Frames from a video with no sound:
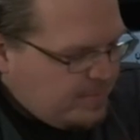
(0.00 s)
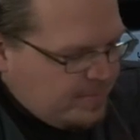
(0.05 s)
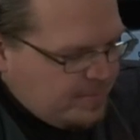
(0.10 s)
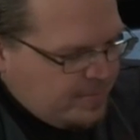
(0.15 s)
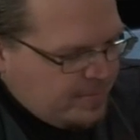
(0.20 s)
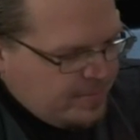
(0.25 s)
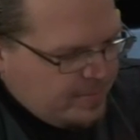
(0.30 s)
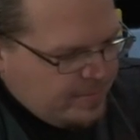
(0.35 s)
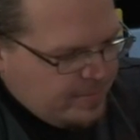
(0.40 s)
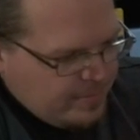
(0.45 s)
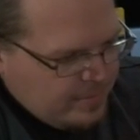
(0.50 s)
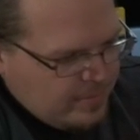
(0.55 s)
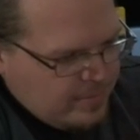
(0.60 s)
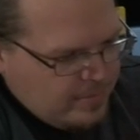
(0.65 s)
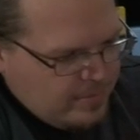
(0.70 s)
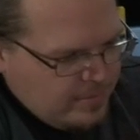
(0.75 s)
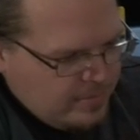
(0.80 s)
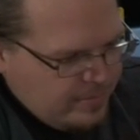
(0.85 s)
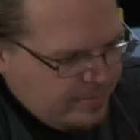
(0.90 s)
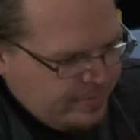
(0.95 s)

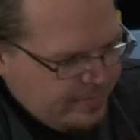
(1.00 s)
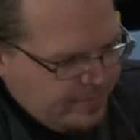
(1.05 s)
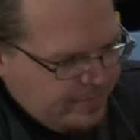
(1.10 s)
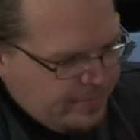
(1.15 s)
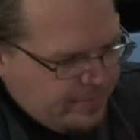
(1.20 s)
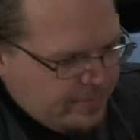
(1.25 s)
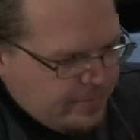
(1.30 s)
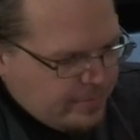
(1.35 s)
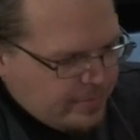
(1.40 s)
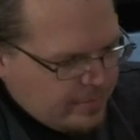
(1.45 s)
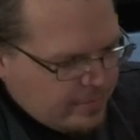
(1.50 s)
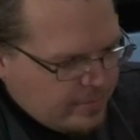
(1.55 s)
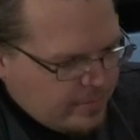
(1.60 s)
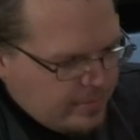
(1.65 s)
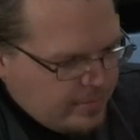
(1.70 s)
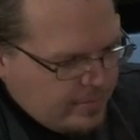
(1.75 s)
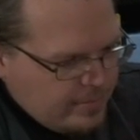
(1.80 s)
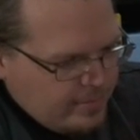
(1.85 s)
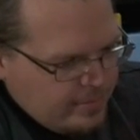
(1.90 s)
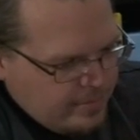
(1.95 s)

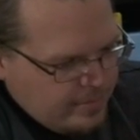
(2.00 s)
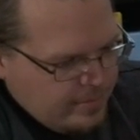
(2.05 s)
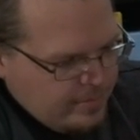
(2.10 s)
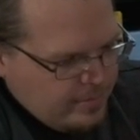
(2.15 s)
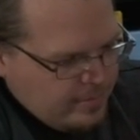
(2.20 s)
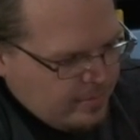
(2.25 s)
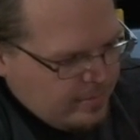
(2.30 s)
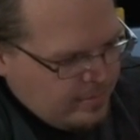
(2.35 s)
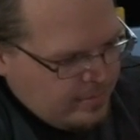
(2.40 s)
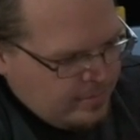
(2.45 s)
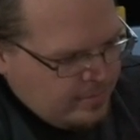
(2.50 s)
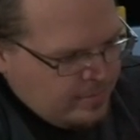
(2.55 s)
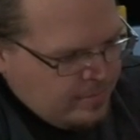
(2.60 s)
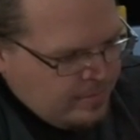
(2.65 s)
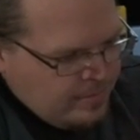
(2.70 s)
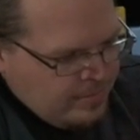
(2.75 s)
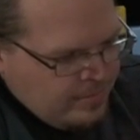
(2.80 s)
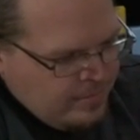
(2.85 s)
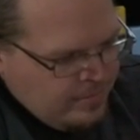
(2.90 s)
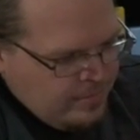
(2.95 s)

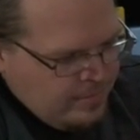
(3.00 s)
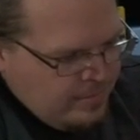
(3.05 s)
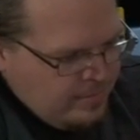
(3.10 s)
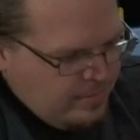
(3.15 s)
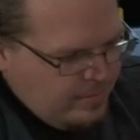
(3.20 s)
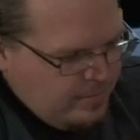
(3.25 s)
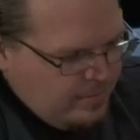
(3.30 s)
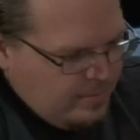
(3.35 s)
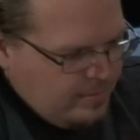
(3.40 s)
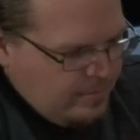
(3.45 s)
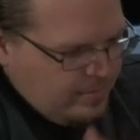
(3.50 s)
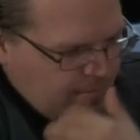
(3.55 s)
No words are spoken by the person on screen.